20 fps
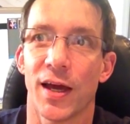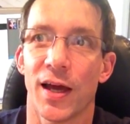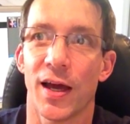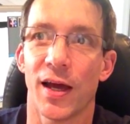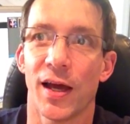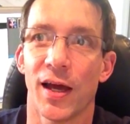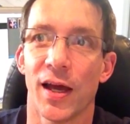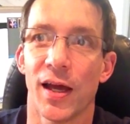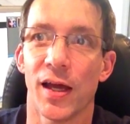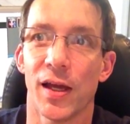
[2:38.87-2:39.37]

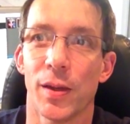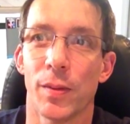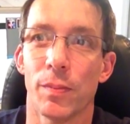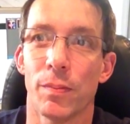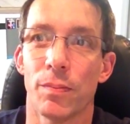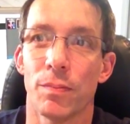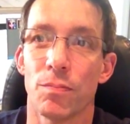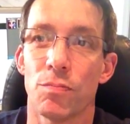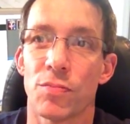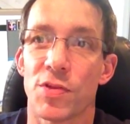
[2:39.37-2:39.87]

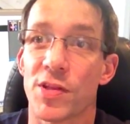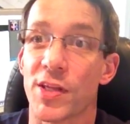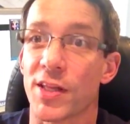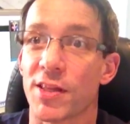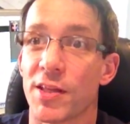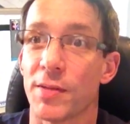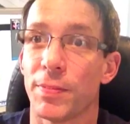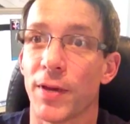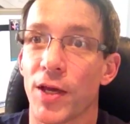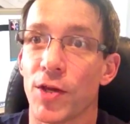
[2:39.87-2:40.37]
I'm
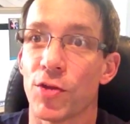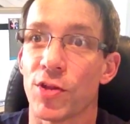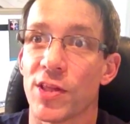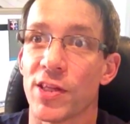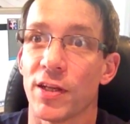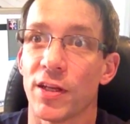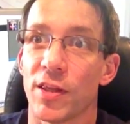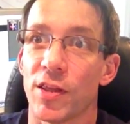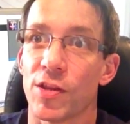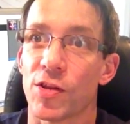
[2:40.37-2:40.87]
sixty pages
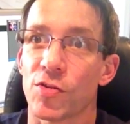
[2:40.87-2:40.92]
into the